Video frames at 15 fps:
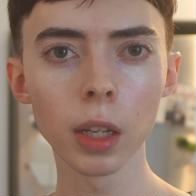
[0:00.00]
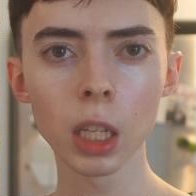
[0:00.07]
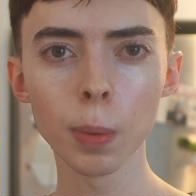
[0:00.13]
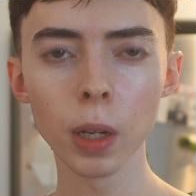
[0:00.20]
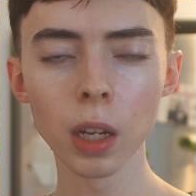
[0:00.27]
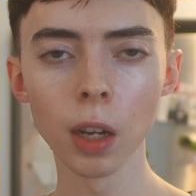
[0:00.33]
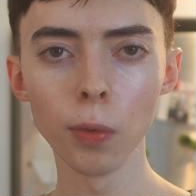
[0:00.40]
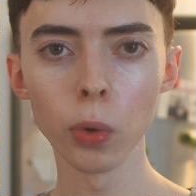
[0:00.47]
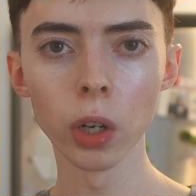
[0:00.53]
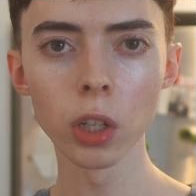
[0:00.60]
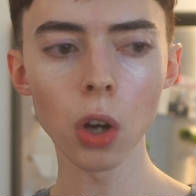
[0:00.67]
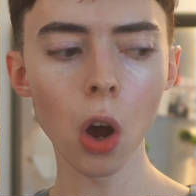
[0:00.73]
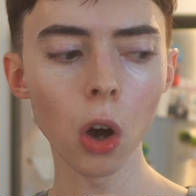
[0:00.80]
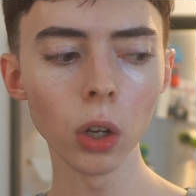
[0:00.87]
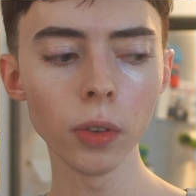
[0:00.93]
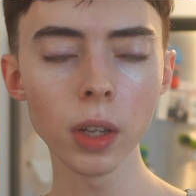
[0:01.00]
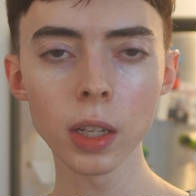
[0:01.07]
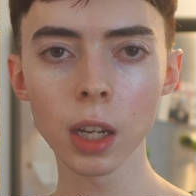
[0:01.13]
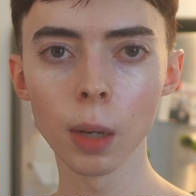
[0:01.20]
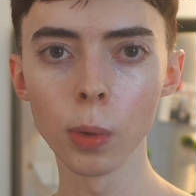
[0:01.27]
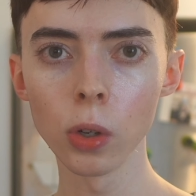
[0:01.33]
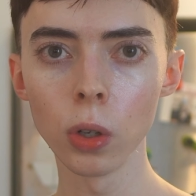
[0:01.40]
speaking of which, all of these
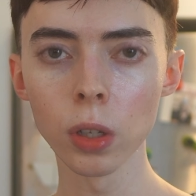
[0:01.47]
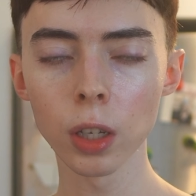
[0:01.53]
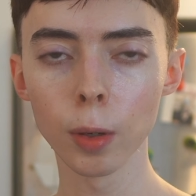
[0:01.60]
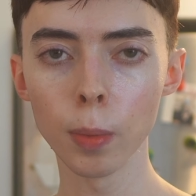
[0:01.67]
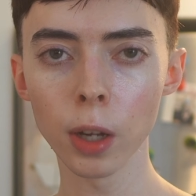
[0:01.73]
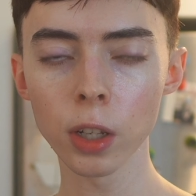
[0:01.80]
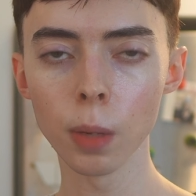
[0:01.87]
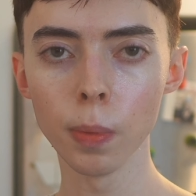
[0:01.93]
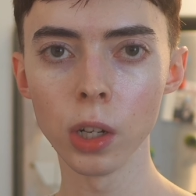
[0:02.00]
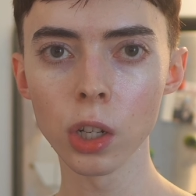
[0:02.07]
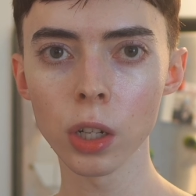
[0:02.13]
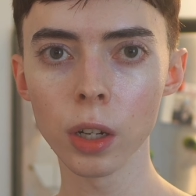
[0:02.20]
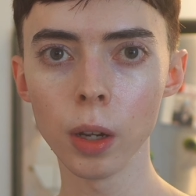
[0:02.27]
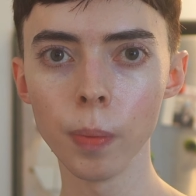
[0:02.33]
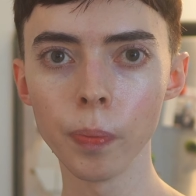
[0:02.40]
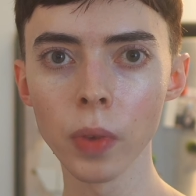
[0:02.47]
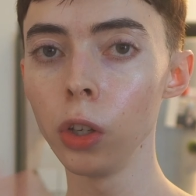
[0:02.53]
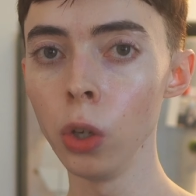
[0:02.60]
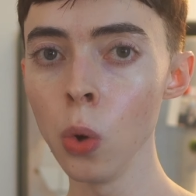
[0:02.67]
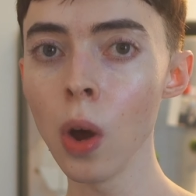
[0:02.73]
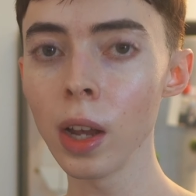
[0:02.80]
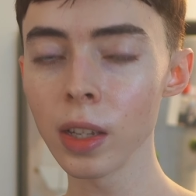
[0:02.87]
chemicals that I'm about to mention,
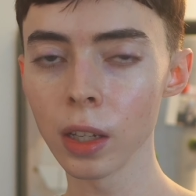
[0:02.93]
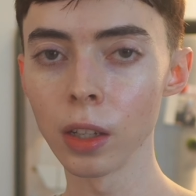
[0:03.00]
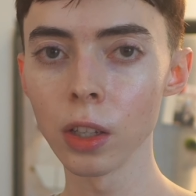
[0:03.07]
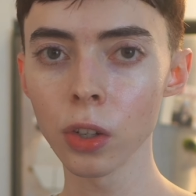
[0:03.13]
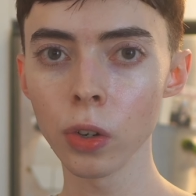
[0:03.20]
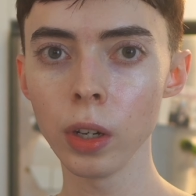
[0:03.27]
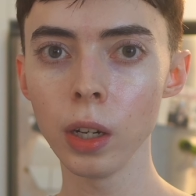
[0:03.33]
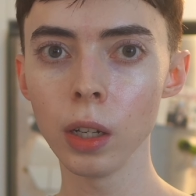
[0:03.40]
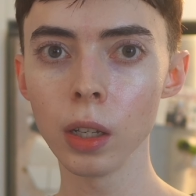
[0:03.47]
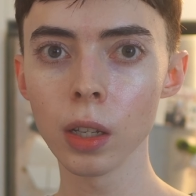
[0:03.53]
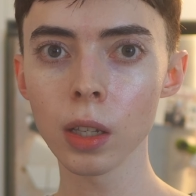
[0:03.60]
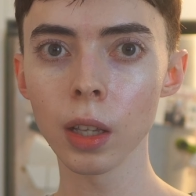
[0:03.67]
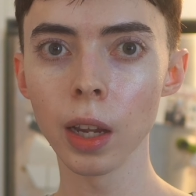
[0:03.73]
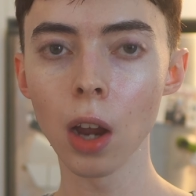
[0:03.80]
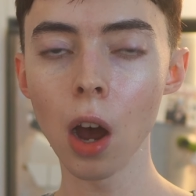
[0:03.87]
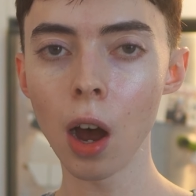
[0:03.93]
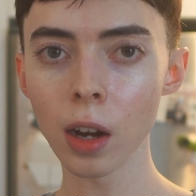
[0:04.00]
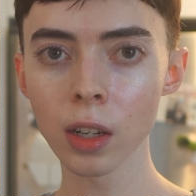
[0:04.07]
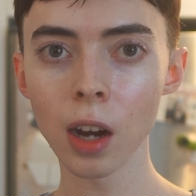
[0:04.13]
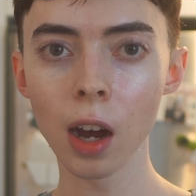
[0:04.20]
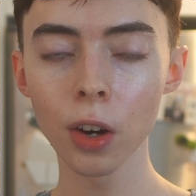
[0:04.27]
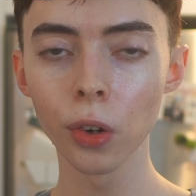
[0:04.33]
U S sunscreens like
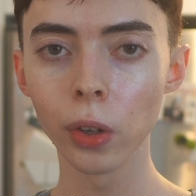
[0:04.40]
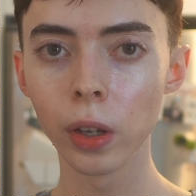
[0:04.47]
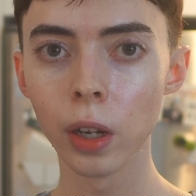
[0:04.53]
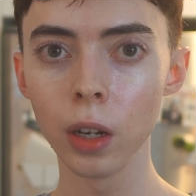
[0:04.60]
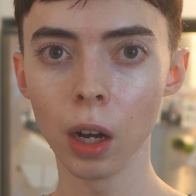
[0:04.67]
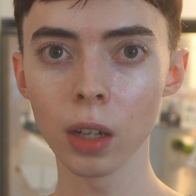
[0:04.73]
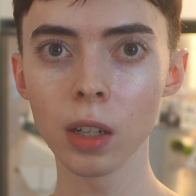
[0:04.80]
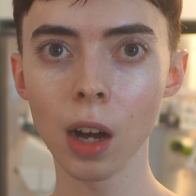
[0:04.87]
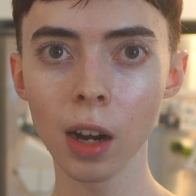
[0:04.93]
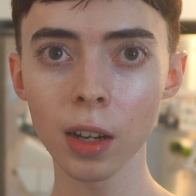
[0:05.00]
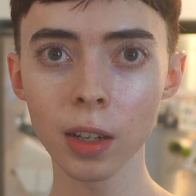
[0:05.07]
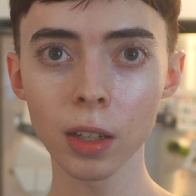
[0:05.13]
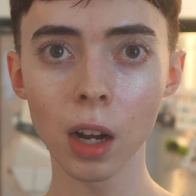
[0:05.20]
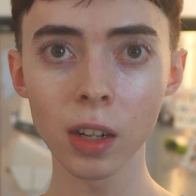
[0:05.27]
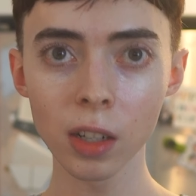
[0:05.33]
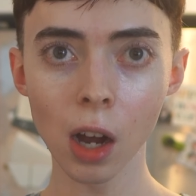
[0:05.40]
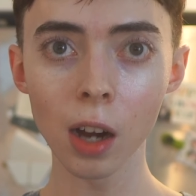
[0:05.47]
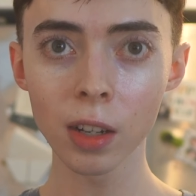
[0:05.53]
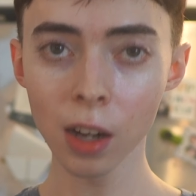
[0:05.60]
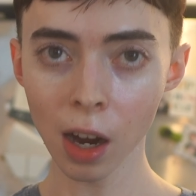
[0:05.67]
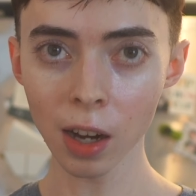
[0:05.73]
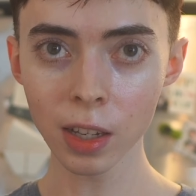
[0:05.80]
octocrylene, octoc
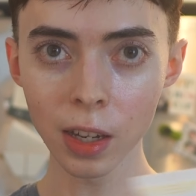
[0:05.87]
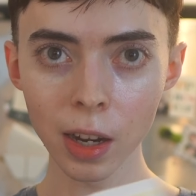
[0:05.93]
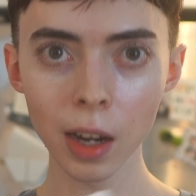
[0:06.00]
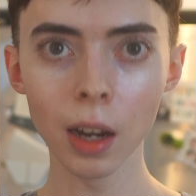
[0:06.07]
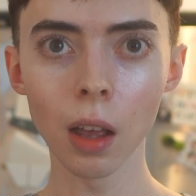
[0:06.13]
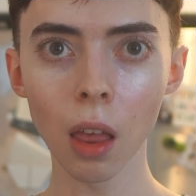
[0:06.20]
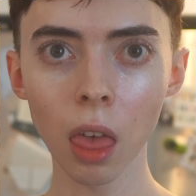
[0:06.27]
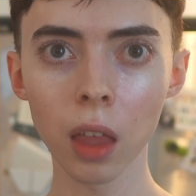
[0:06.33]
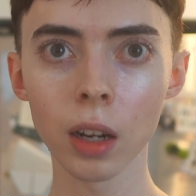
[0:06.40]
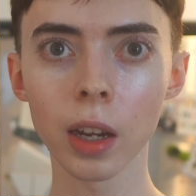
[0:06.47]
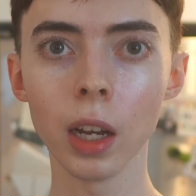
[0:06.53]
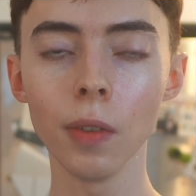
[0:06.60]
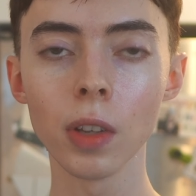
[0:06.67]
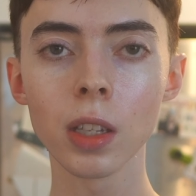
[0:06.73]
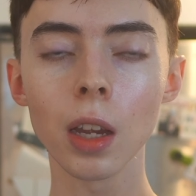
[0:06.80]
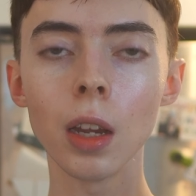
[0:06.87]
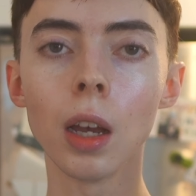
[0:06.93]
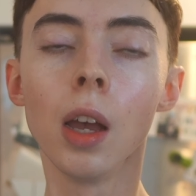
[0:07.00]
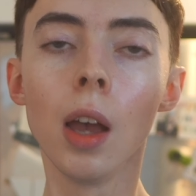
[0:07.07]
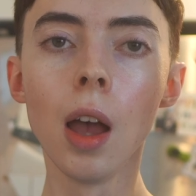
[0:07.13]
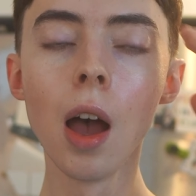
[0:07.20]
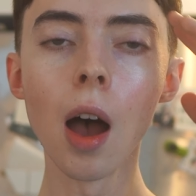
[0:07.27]
octoxinate, ugh, can't even say
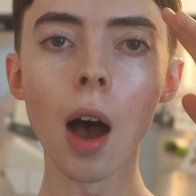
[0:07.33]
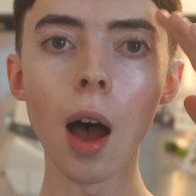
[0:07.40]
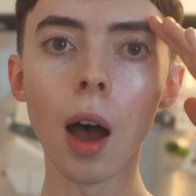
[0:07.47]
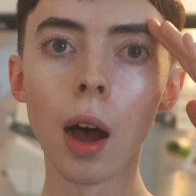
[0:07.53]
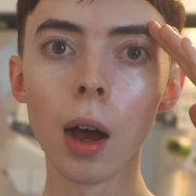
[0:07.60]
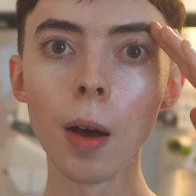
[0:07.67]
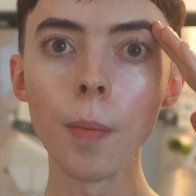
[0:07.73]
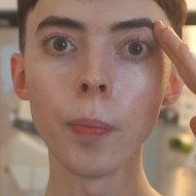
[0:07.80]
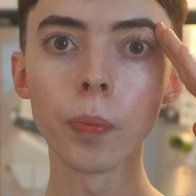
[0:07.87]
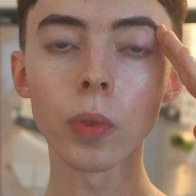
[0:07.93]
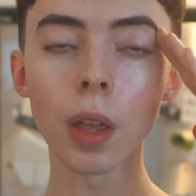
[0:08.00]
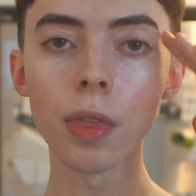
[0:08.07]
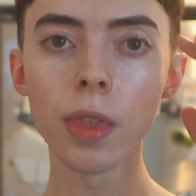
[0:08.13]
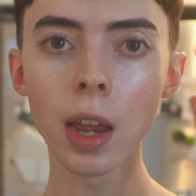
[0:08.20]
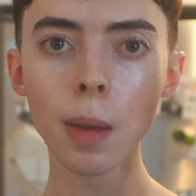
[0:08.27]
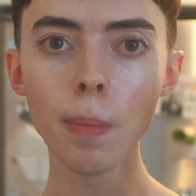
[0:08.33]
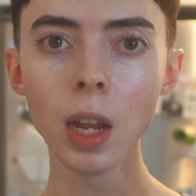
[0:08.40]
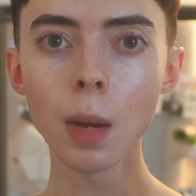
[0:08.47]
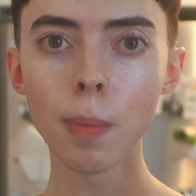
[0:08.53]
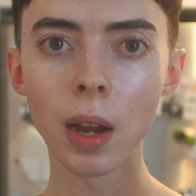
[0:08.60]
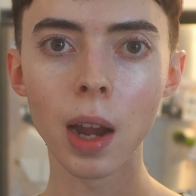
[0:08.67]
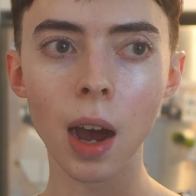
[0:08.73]
it. Um, they
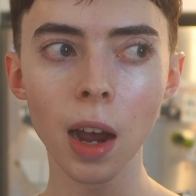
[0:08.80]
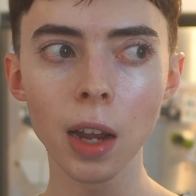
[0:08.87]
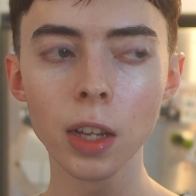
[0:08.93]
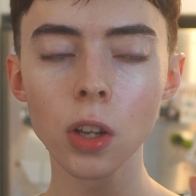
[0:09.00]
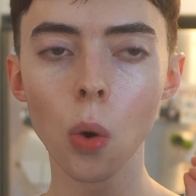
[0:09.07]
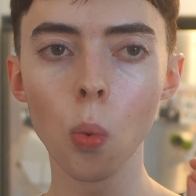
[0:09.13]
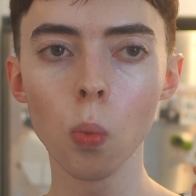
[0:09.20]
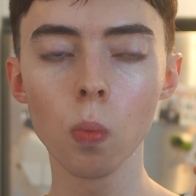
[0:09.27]
make my eyes